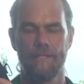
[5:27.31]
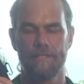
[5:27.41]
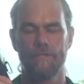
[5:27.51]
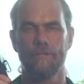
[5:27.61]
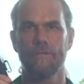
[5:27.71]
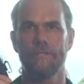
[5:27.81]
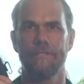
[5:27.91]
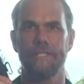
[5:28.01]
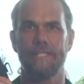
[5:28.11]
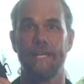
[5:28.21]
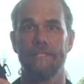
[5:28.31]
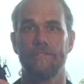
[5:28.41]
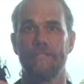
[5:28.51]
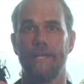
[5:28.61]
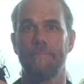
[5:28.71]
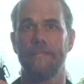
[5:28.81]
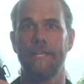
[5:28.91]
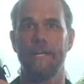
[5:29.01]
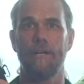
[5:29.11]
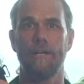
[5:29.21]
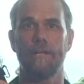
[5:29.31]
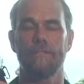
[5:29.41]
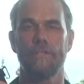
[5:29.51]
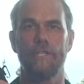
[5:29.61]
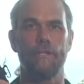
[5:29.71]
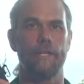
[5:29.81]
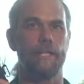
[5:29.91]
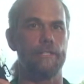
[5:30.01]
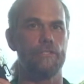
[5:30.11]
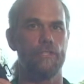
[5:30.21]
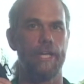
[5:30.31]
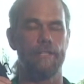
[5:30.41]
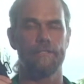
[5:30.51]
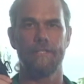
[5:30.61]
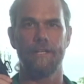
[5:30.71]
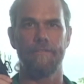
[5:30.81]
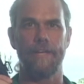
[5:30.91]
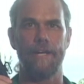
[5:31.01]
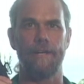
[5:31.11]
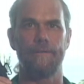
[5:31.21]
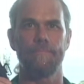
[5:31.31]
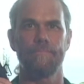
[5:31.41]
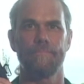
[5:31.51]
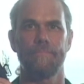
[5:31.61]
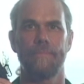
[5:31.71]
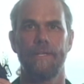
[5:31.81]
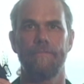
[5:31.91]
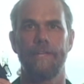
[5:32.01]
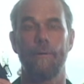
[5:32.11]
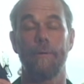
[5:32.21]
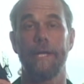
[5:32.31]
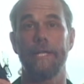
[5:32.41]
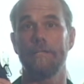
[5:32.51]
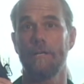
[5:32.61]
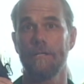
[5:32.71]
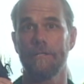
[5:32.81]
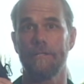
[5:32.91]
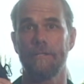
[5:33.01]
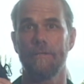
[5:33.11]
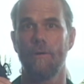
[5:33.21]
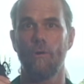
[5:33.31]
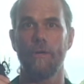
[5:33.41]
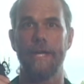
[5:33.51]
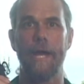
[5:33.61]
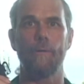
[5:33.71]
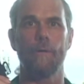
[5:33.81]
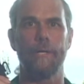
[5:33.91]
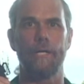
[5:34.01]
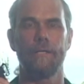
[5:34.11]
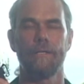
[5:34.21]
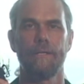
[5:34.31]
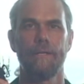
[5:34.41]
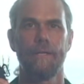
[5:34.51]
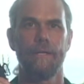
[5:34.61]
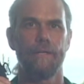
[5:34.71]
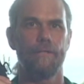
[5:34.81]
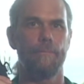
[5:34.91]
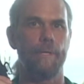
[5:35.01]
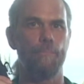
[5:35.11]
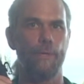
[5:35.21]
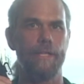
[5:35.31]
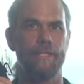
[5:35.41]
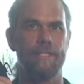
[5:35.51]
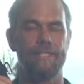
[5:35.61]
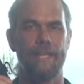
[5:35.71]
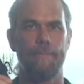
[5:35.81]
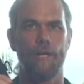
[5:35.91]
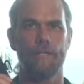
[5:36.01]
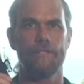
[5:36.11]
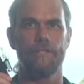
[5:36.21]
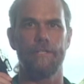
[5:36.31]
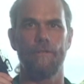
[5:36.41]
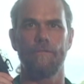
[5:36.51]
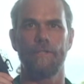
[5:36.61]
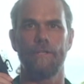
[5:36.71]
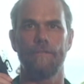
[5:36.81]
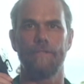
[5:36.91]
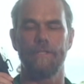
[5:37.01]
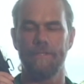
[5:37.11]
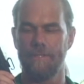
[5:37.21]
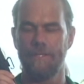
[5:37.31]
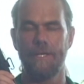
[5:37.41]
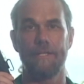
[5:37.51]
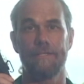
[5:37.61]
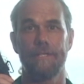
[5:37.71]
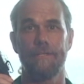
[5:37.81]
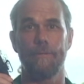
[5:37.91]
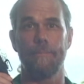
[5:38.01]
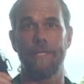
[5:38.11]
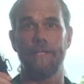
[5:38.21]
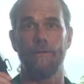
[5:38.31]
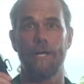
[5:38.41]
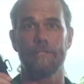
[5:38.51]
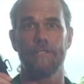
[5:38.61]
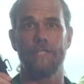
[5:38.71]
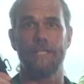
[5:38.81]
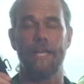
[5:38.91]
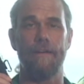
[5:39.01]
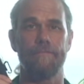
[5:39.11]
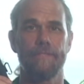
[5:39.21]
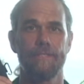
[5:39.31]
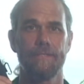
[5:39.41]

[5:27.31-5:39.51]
Snorkels are the size and shape that they are so that you can exchange a lot of air. If they were any longer or narrower, you'd be breathing the same oxygen over and over until there would be no oxygen left.